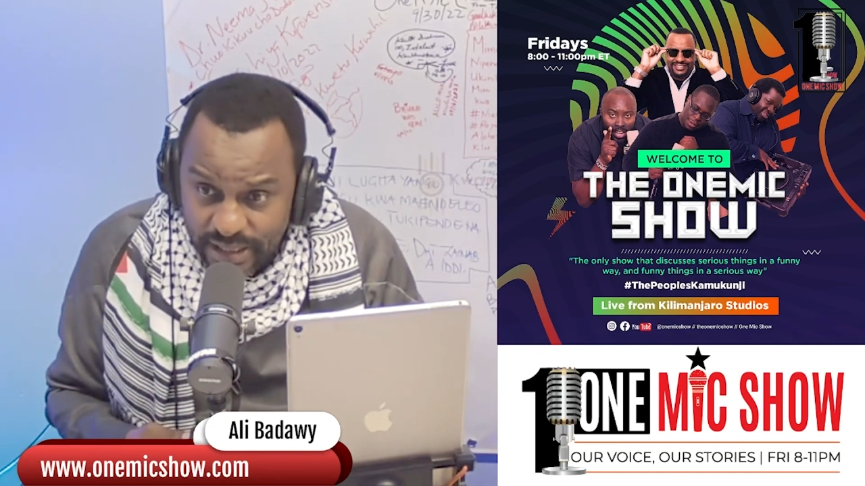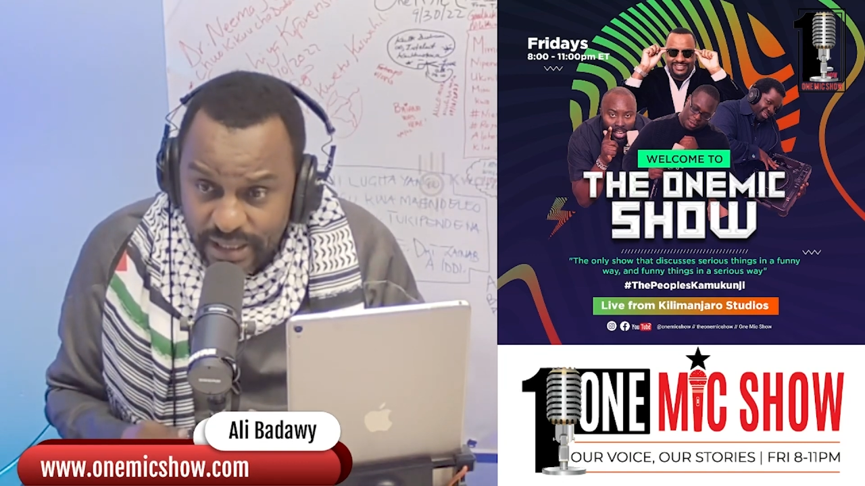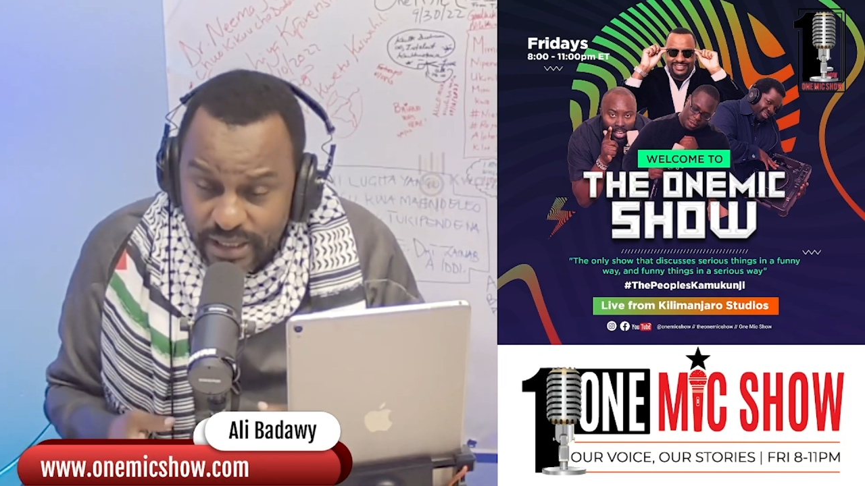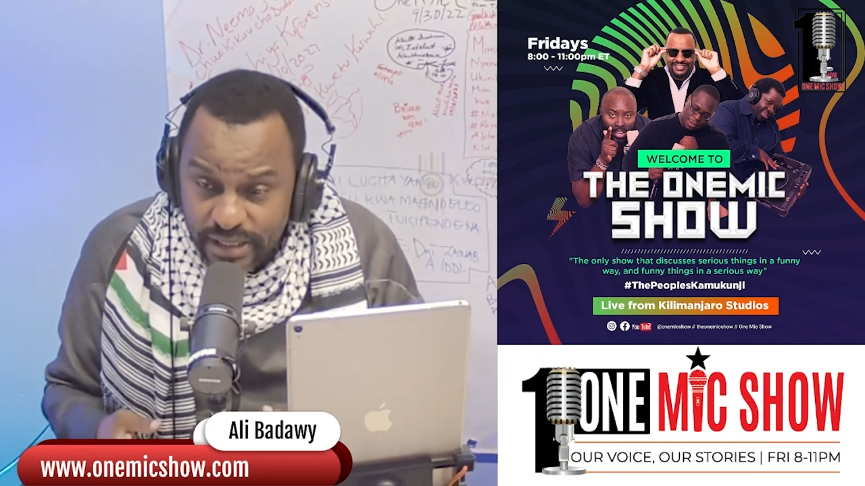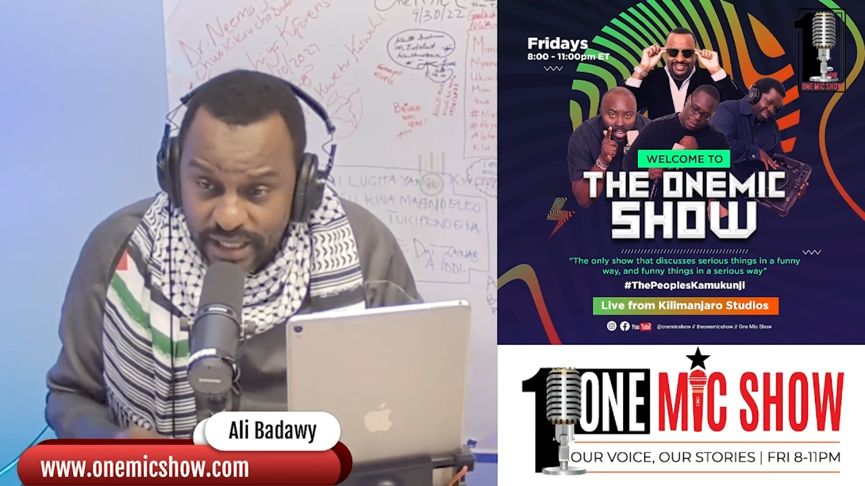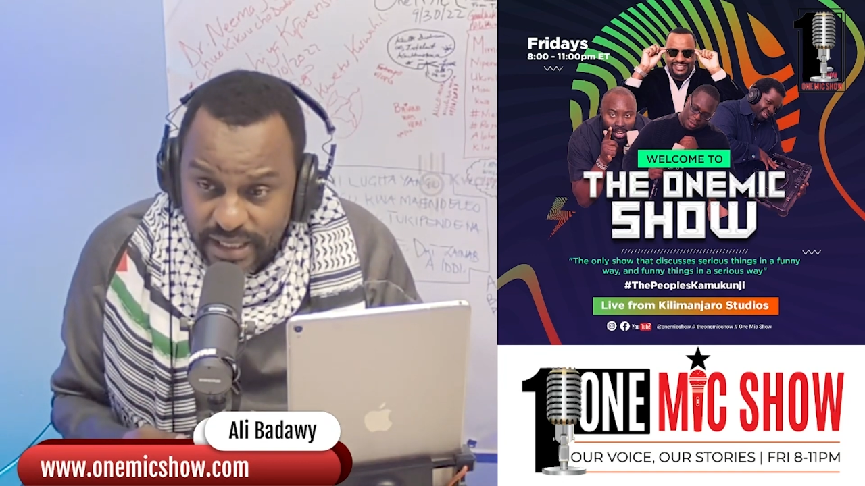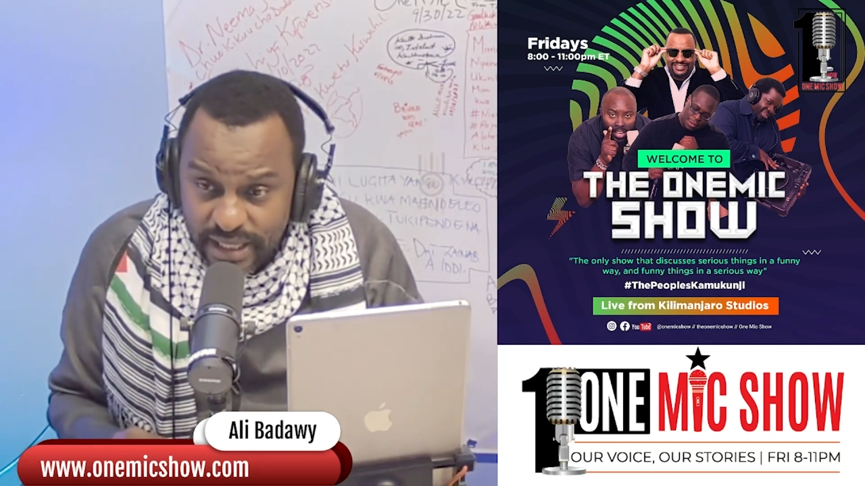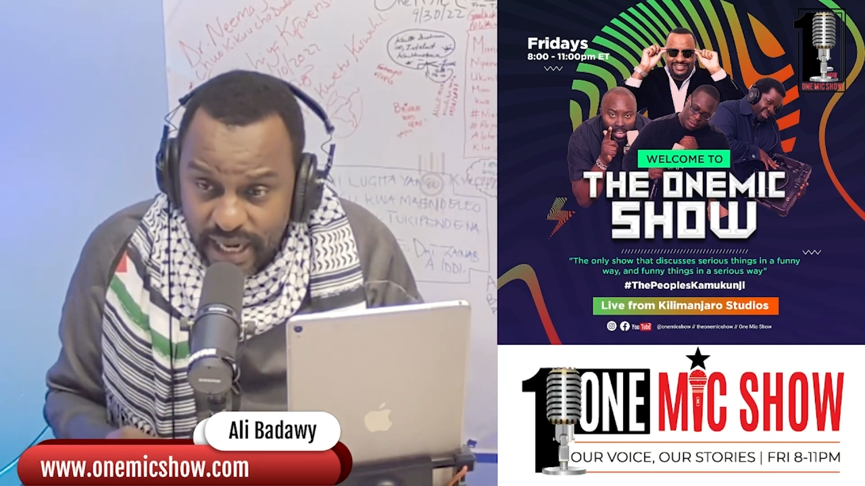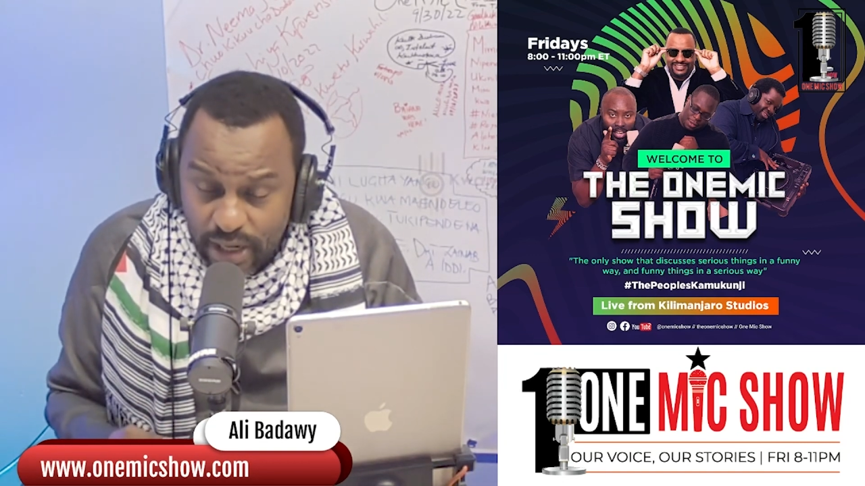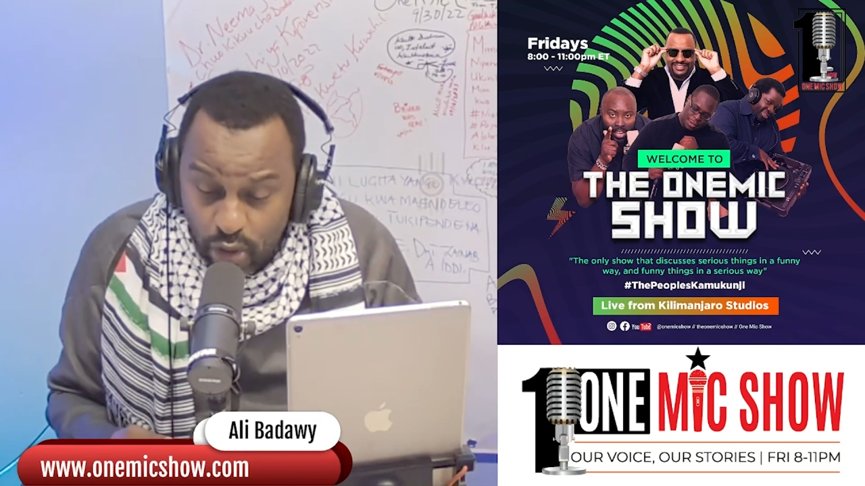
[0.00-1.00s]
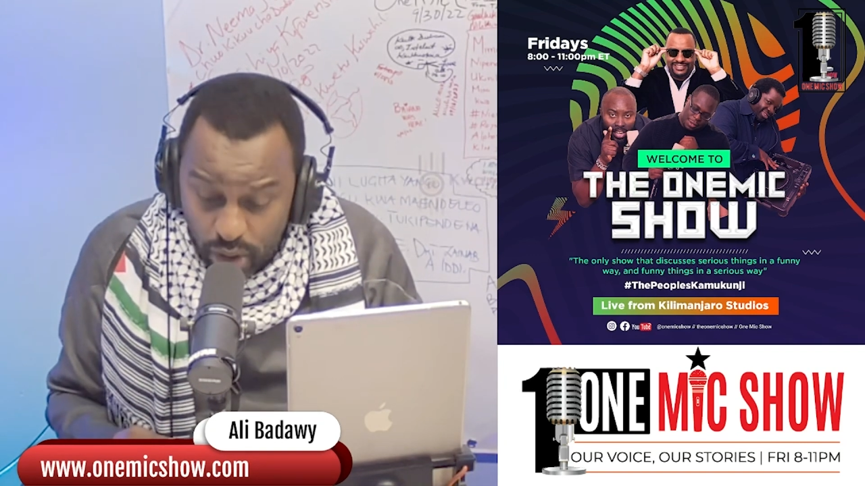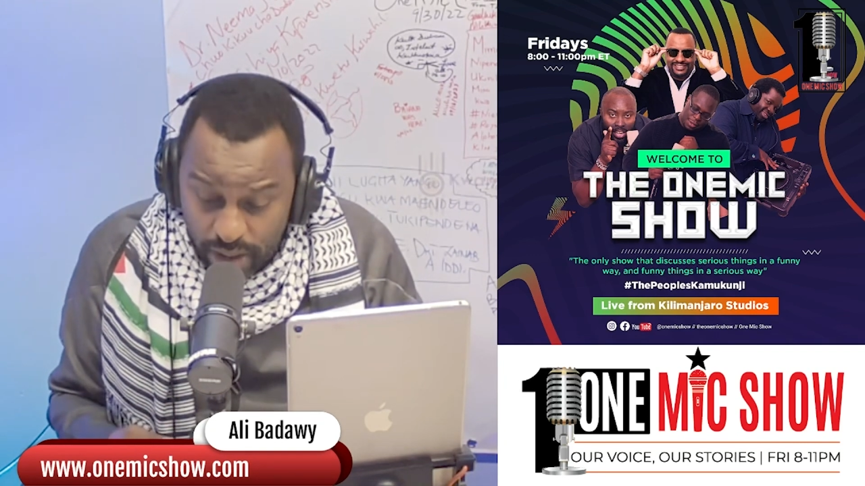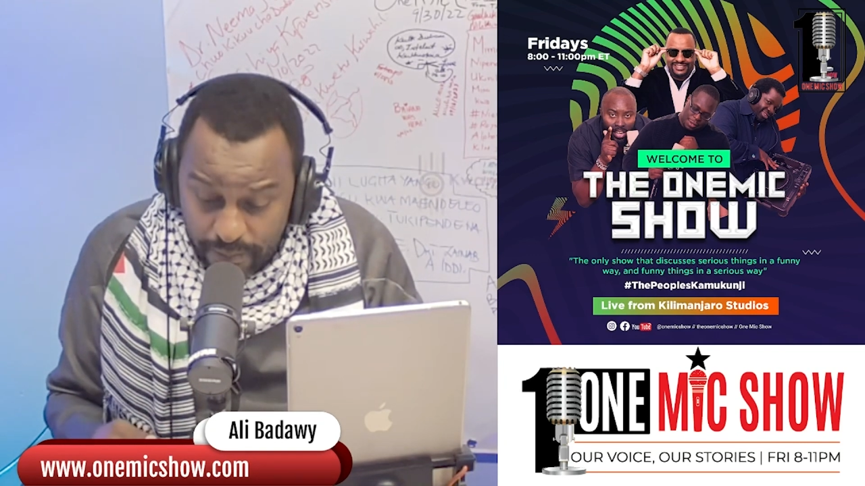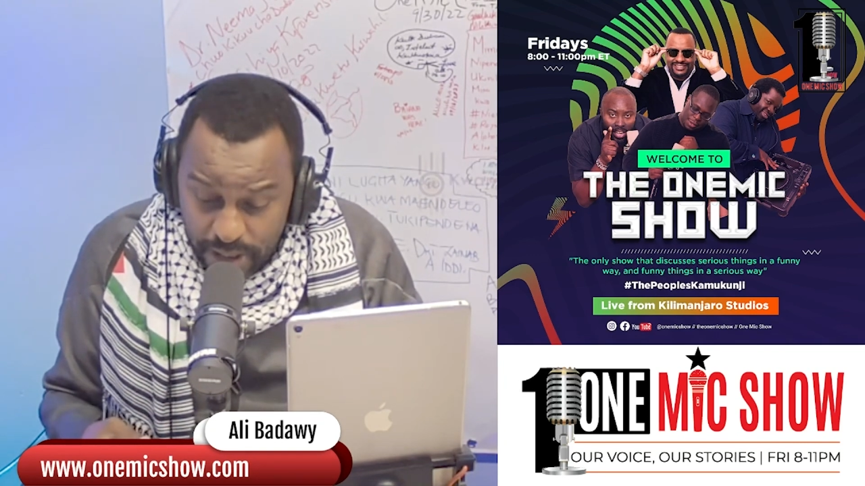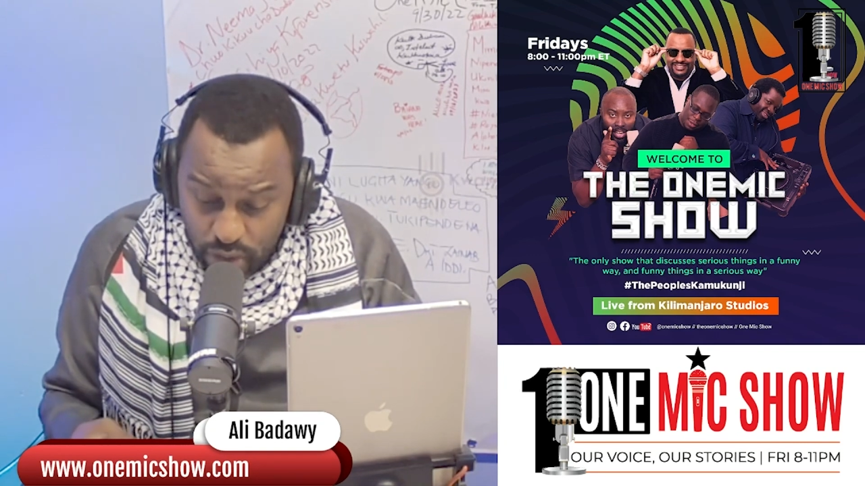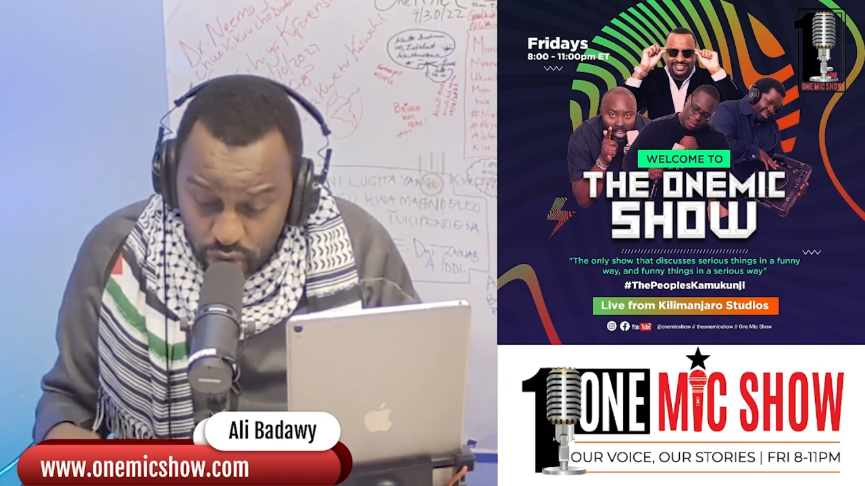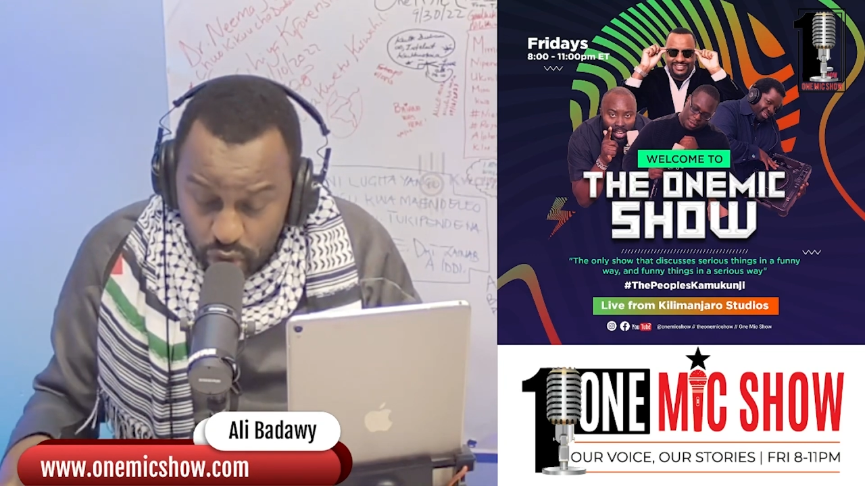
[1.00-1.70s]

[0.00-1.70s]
that are gonna be not